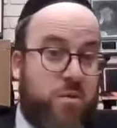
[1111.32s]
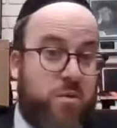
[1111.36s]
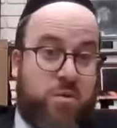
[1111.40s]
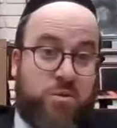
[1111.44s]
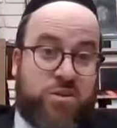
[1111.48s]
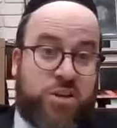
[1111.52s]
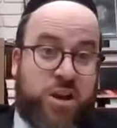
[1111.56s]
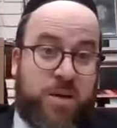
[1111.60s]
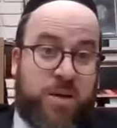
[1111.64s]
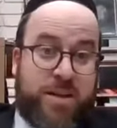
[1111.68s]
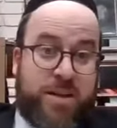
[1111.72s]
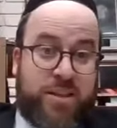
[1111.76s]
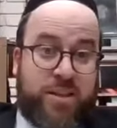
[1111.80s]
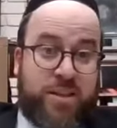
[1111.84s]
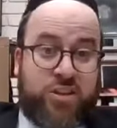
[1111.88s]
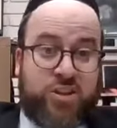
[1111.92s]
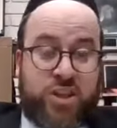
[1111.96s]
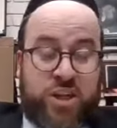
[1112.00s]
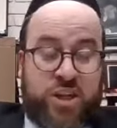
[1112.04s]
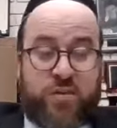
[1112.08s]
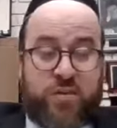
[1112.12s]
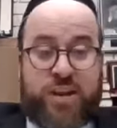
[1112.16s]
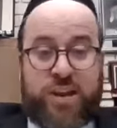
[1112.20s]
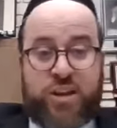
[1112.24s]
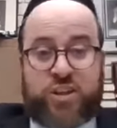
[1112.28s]
we're talking about the
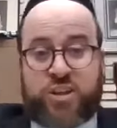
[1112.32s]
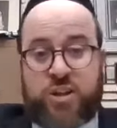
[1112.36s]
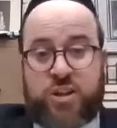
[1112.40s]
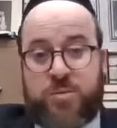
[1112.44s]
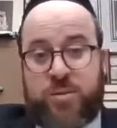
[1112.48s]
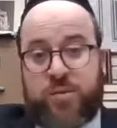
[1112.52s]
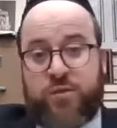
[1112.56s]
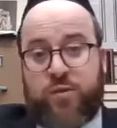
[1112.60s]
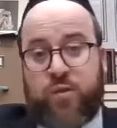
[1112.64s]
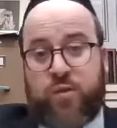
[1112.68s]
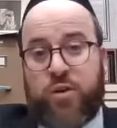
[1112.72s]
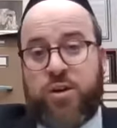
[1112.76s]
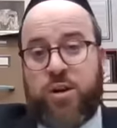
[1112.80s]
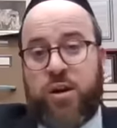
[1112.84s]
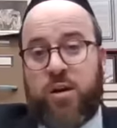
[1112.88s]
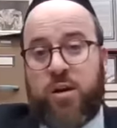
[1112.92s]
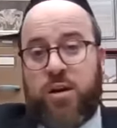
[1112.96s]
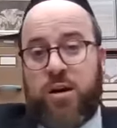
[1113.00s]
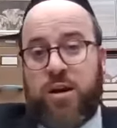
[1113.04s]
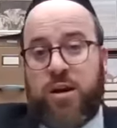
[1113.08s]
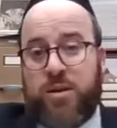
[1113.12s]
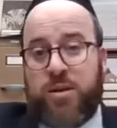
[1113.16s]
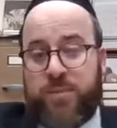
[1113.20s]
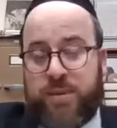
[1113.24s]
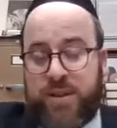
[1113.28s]
generation before
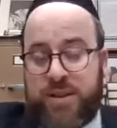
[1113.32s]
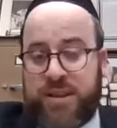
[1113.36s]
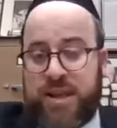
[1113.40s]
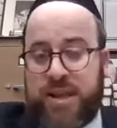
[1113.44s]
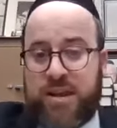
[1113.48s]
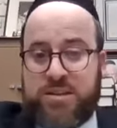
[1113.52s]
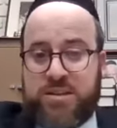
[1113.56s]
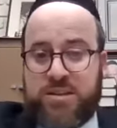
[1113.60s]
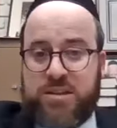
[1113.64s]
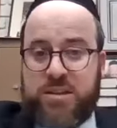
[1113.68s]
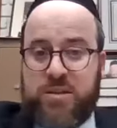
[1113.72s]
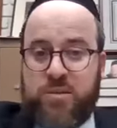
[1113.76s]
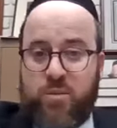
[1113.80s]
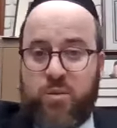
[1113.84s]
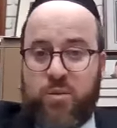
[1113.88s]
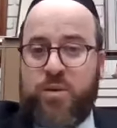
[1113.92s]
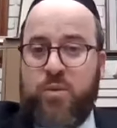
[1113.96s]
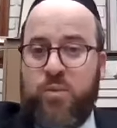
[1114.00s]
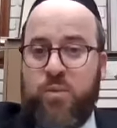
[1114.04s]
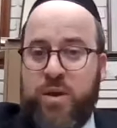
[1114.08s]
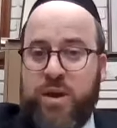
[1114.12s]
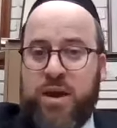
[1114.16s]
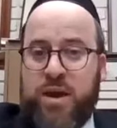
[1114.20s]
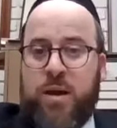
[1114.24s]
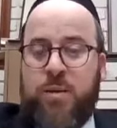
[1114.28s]
Noah. I mean, that's we,
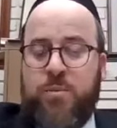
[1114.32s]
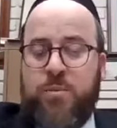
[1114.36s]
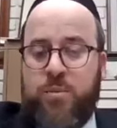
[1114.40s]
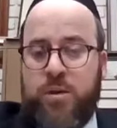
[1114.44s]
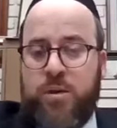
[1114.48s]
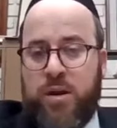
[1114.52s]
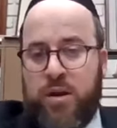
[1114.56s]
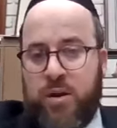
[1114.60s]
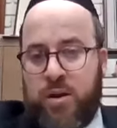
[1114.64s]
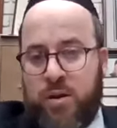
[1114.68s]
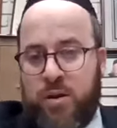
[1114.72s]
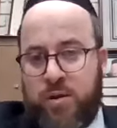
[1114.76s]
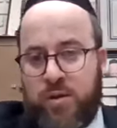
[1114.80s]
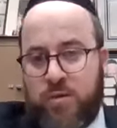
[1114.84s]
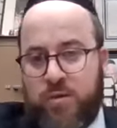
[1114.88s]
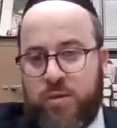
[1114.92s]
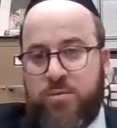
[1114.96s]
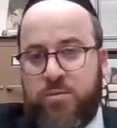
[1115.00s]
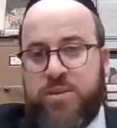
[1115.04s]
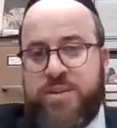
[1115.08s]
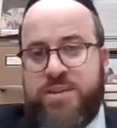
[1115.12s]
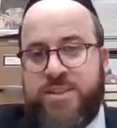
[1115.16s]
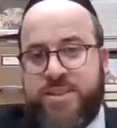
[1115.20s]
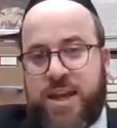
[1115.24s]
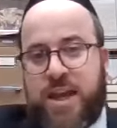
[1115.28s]
we come
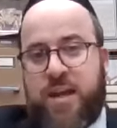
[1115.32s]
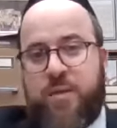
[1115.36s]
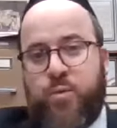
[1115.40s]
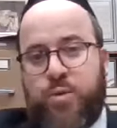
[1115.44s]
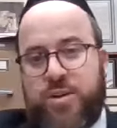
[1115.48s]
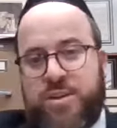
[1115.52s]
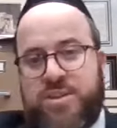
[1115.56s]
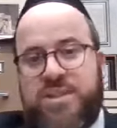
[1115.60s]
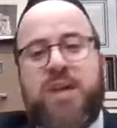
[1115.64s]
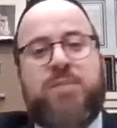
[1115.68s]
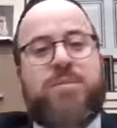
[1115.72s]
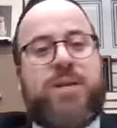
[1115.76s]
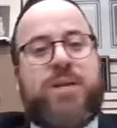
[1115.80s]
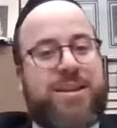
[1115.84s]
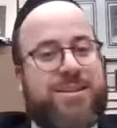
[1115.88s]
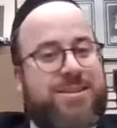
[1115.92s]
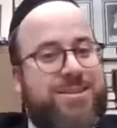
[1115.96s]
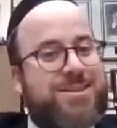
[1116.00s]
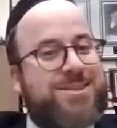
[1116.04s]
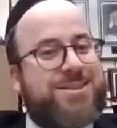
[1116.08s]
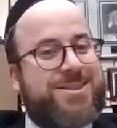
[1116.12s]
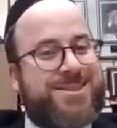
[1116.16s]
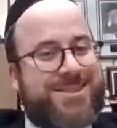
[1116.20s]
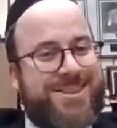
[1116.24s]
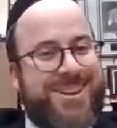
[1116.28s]
from the we're
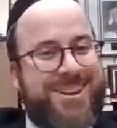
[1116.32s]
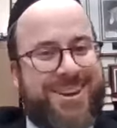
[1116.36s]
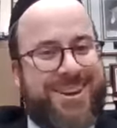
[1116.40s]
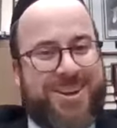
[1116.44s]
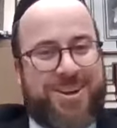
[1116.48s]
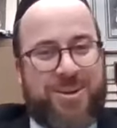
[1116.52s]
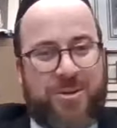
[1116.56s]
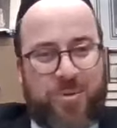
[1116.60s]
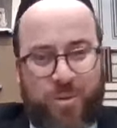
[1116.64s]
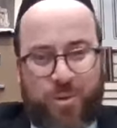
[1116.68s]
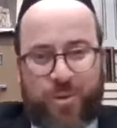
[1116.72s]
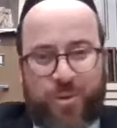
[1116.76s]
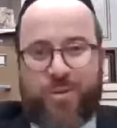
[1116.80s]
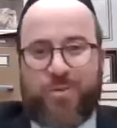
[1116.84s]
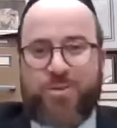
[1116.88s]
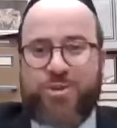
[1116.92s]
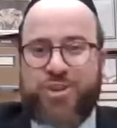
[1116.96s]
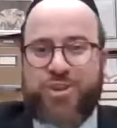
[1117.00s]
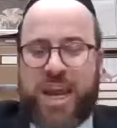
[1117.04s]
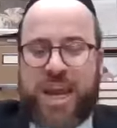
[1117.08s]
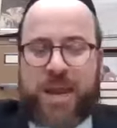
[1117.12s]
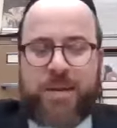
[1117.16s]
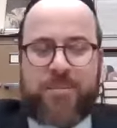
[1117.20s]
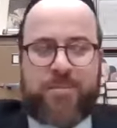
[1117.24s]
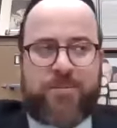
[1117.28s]
Semites. We're from
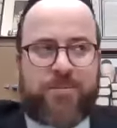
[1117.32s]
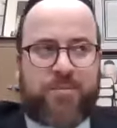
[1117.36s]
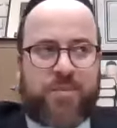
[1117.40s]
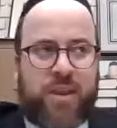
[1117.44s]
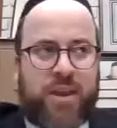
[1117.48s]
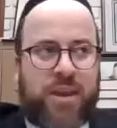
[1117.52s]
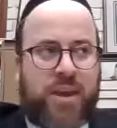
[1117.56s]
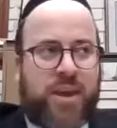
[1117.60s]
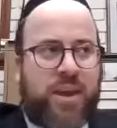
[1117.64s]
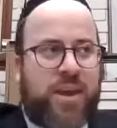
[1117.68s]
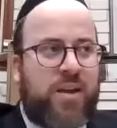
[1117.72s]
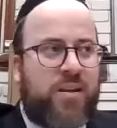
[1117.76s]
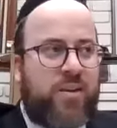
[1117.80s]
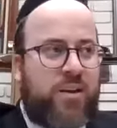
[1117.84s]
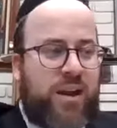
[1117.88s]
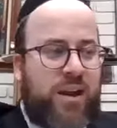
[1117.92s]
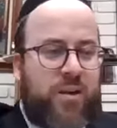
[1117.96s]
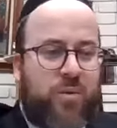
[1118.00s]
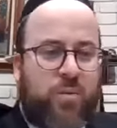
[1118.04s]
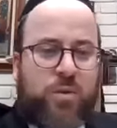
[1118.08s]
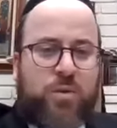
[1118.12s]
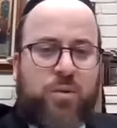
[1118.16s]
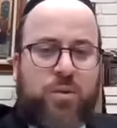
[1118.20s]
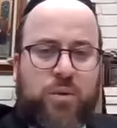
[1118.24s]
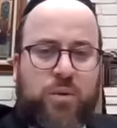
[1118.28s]
Shem,
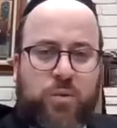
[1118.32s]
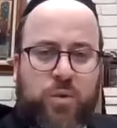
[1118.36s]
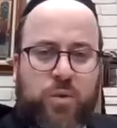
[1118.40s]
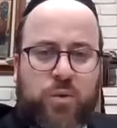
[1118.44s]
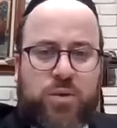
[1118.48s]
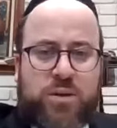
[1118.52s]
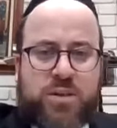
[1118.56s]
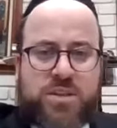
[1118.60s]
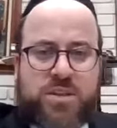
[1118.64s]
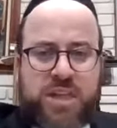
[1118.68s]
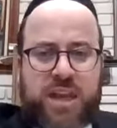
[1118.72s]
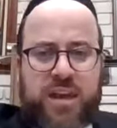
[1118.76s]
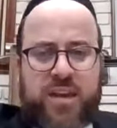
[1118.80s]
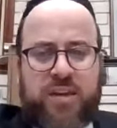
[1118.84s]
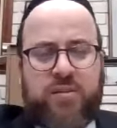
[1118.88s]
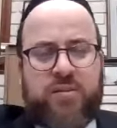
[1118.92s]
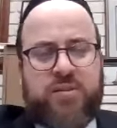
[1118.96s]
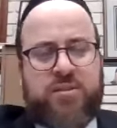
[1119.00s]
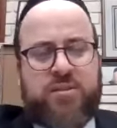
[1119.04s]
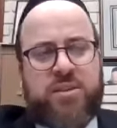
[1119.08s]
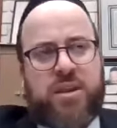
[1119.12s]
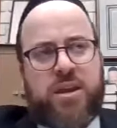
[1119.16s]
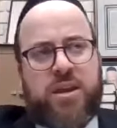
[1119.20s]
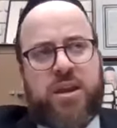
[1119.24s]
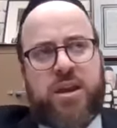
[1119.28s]
right? We were we were
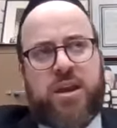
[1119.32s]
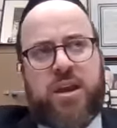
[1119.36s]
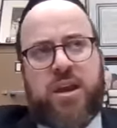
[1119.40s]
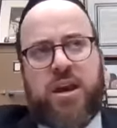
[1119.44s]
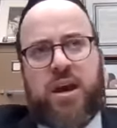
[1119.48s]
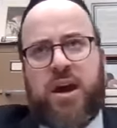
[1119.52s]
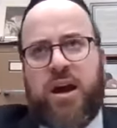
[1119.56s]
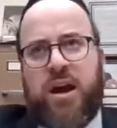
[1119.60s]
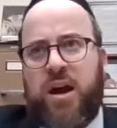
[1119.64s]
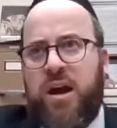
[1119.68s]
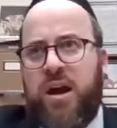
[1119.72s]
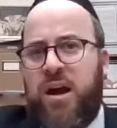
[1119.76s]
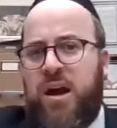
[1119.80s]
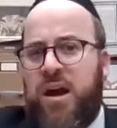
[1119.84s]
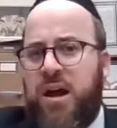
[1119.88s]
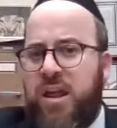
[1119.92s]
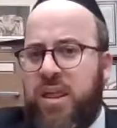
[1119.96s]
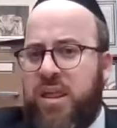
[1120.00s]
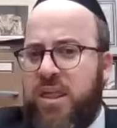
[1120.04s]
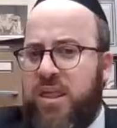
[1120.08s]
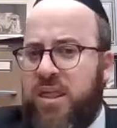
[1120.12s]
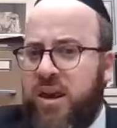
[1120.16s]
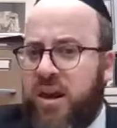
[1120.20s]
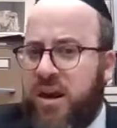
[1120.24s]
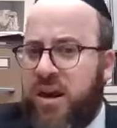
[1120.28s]
saved. Uh,
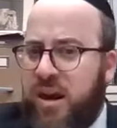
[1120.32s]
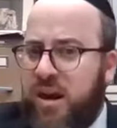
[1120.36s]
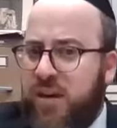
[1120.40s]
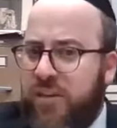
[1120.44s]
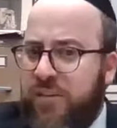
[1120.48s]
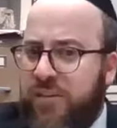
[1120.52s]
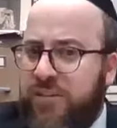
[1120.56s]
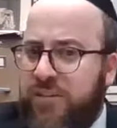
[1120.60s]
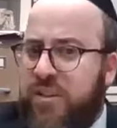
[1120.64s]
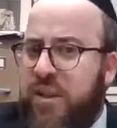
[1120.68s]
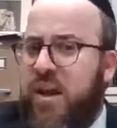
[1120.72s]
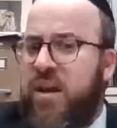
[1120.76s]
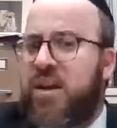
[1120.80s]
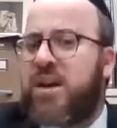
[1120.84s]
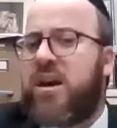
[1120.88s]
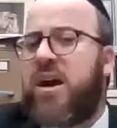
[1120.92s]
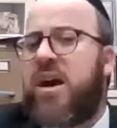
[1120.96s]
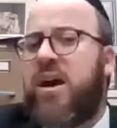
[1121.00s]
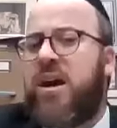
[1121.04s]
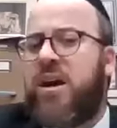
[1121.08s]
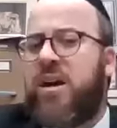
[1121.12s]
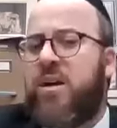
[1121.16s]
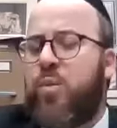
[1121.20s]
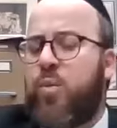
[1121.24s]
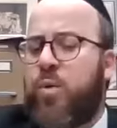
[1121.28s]
the
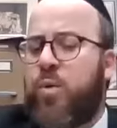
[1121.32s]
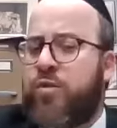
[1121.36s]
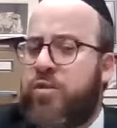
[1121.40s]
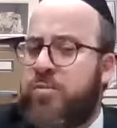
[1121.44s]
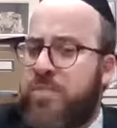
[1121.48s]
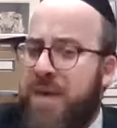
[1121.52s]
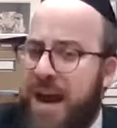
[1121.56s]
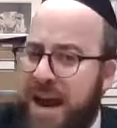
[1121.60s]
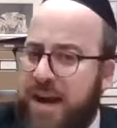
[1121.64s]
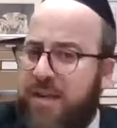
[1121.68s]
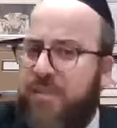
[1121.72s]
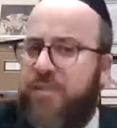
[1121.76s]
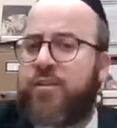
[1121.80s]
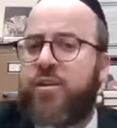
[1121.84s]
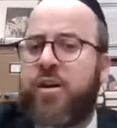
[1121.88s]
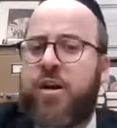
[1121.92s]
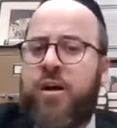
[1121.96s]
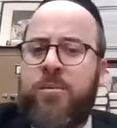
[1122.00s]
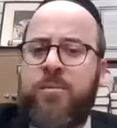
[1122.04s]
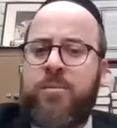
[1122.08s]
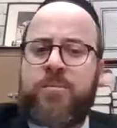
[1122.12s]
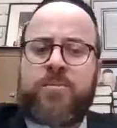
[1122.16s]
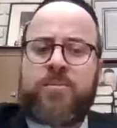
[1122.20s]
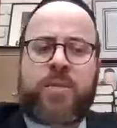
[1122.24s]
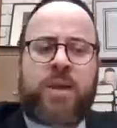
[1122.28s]
Haflaga, we're from
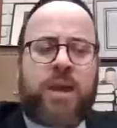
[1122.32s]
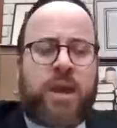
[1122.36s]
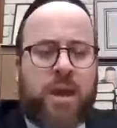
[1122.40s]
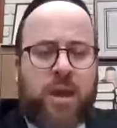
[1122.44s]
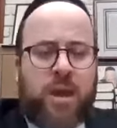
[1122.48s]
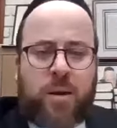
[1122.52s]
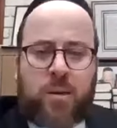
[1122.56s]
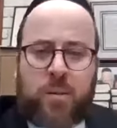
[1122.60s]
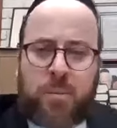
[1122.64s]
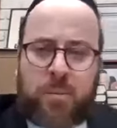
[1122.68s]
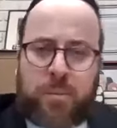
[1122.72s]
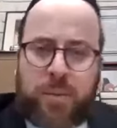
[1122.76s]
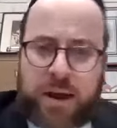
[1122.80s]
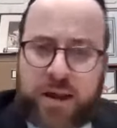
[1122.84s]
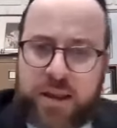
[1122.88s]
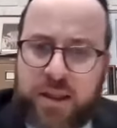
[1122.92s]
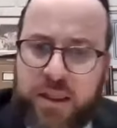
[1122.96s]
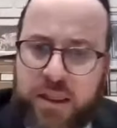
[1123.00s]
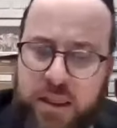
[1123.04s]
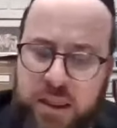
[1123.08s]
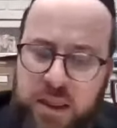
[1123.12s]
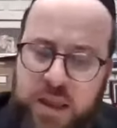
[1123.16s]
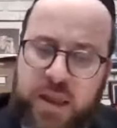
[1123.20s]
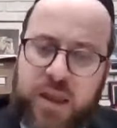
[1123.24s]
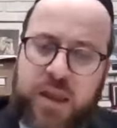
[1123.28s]
Avram. But
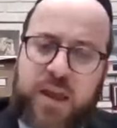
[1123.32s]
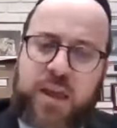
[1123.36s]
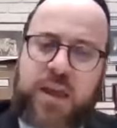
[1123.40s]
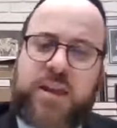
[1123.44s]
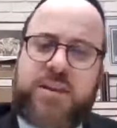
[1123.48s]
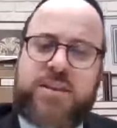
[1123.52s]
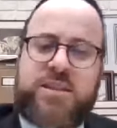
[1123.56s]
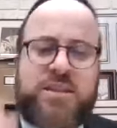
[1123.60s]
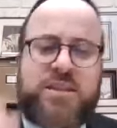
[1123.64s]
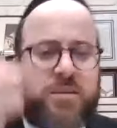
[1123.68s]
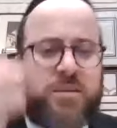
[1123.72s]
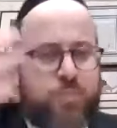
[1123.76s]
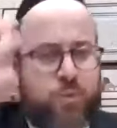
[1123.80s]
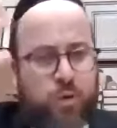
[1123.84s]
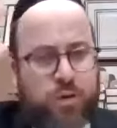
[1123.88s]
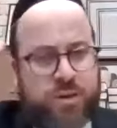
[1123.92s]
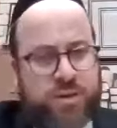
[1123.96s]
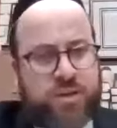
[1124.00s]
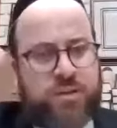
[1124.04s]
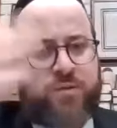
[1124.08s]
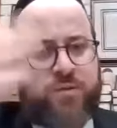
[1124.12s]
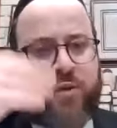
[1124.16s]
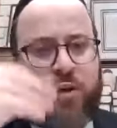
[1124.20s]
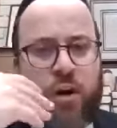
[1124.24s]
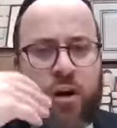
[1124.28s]
this is
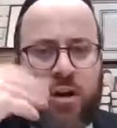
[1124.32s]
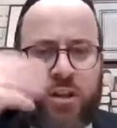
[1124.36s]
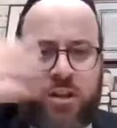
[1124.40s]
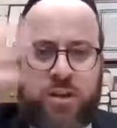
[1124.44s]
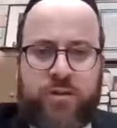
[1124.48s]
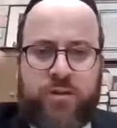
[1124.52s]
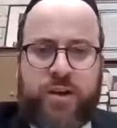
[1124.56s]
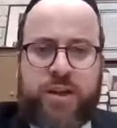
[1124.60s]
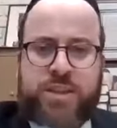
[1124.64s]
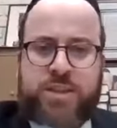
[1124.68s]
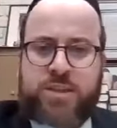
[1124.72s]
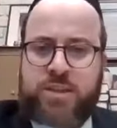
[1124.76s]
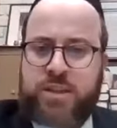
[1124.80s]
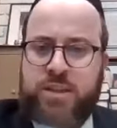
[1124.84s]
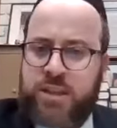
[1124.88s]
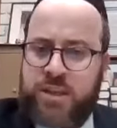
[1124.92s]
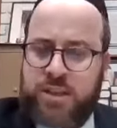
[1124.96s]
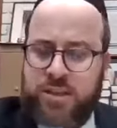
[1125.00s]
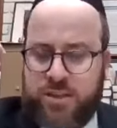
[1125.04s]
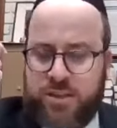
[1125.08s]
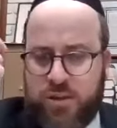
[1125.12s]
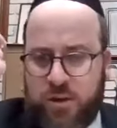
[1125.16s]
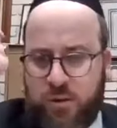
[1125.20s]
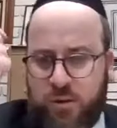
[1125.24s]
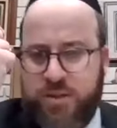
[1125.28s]
important for all of us, and
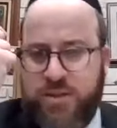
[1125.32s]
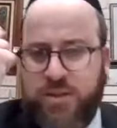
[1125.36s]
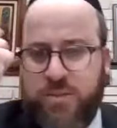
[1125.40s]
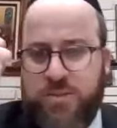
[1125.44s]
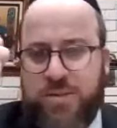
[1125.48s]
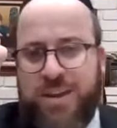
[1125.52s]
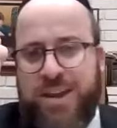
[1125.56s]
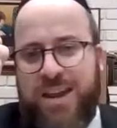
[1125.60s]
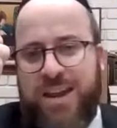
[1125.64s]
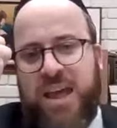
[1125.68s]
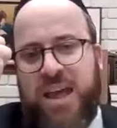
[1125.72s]
this is always